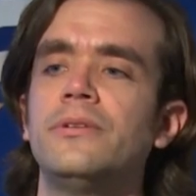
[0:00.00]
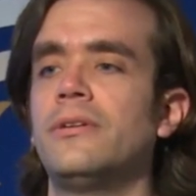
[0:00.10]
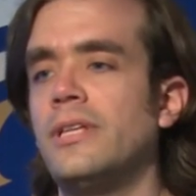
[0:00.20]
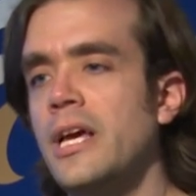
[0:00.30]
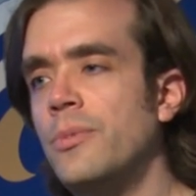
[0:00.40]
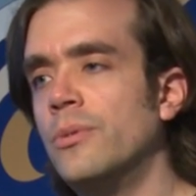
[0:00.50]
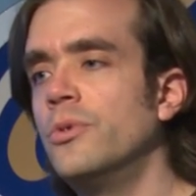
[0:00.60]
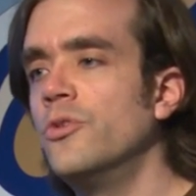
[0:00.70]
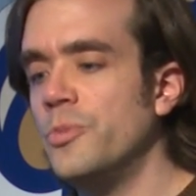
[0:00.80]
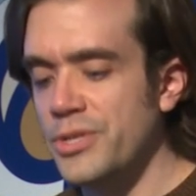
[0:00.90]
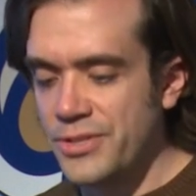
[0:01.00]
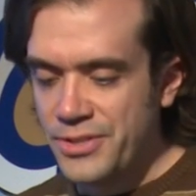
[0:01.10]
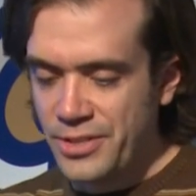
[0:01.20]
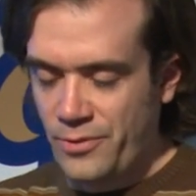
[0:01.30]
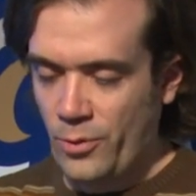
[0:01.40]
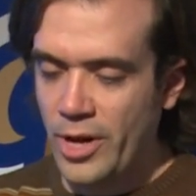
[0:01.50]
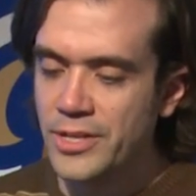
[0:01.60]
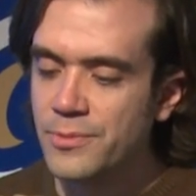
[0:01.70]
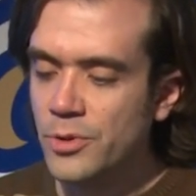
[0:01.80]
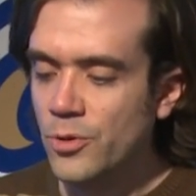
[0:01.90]
know labor movements and civil
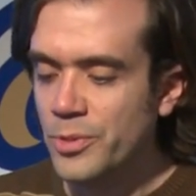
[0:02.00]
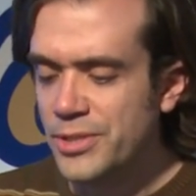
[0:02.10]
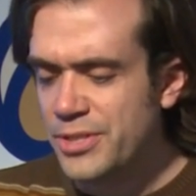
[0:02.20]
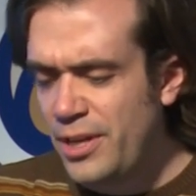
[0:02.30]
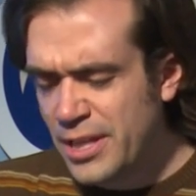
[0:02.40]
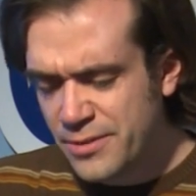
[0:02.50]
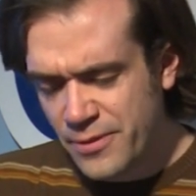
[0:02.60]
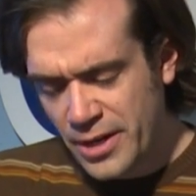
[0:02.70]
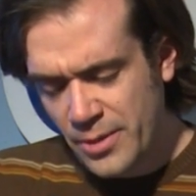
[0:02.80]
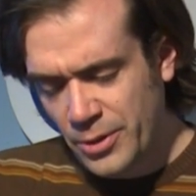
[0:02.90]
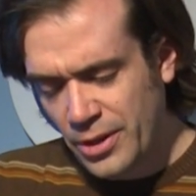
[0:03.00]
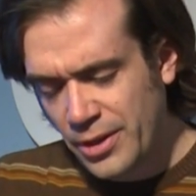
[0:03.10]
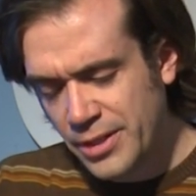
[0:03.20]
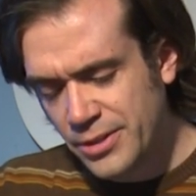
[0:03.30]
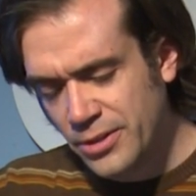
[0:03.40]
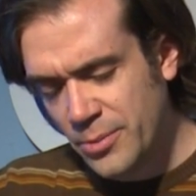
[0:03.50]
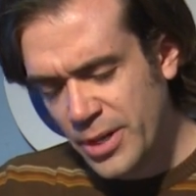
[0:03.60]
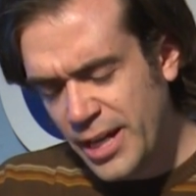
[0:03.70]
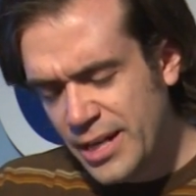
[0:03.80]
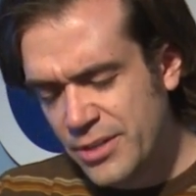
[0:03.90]
rights movements, and all that's valuable and all that's good. But
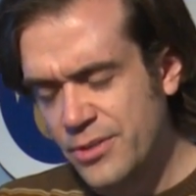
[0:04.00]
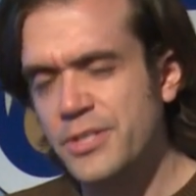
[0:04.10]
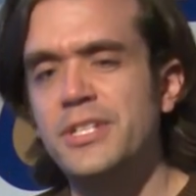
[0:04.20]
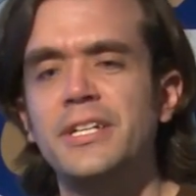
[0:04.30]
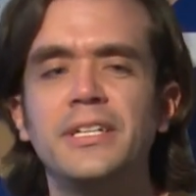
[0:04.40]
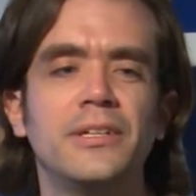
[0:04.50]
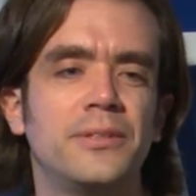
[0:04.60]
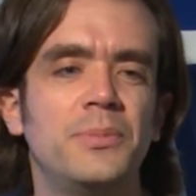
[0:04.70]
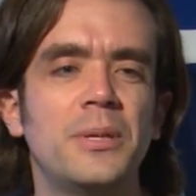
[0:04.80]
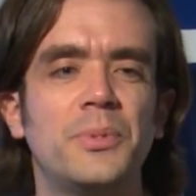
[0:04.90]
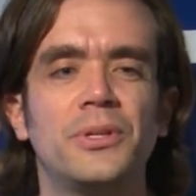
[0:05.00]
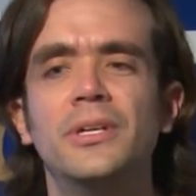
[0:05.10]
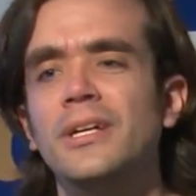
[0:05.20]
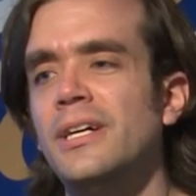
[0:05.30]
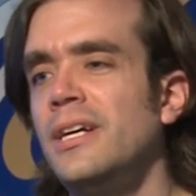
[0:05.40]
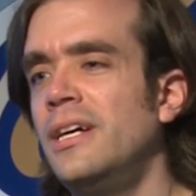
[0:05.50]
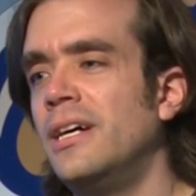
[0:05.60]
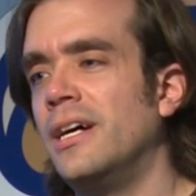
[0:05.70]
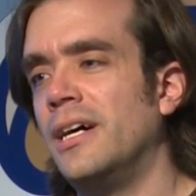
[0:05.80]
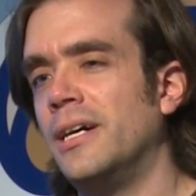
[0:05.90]
I got interested in you know the people,
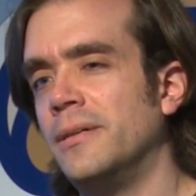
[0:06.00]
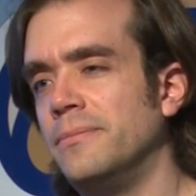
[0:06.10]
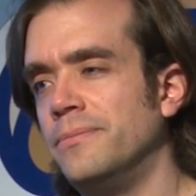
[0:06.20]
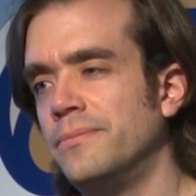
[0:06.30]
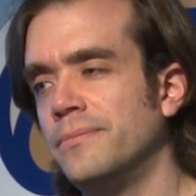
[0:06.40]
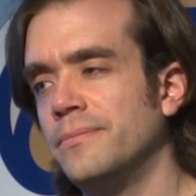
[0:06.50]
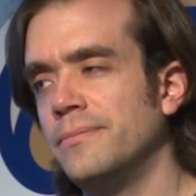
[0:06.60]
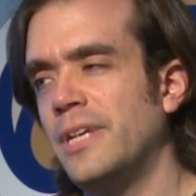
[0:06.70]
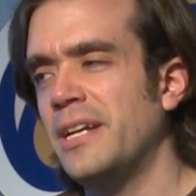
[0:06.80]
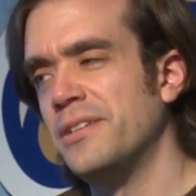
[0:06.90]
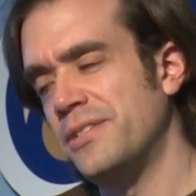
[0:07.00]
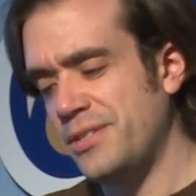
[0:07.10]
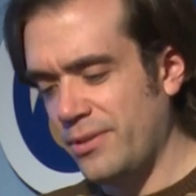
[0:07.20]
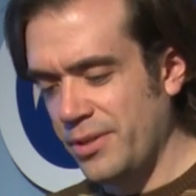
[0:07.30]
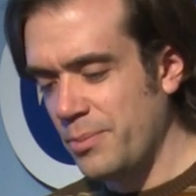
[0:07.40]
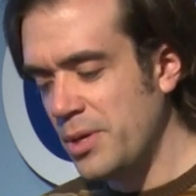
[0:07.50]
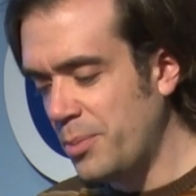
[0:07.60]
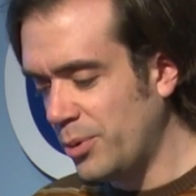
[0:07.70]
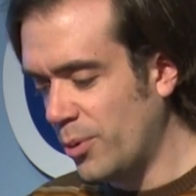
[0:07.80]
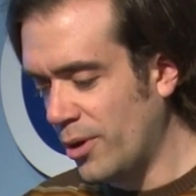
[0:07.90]
um, not necessarily the
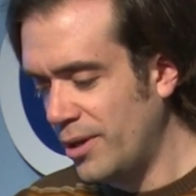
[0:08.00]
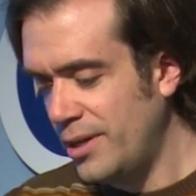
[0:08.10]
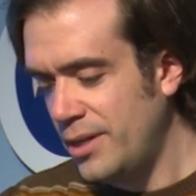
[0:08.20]
people who were